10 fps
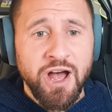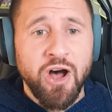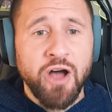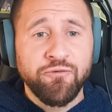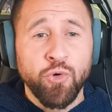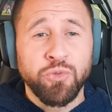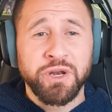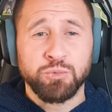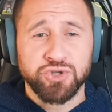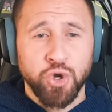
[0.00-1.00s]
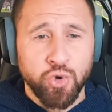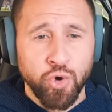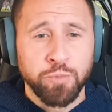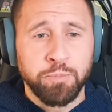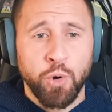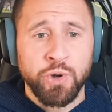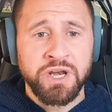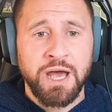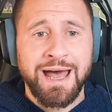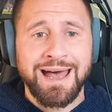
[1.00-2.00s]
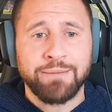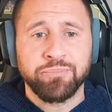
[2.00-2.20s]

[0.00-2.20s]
I thought that it was a good point. At,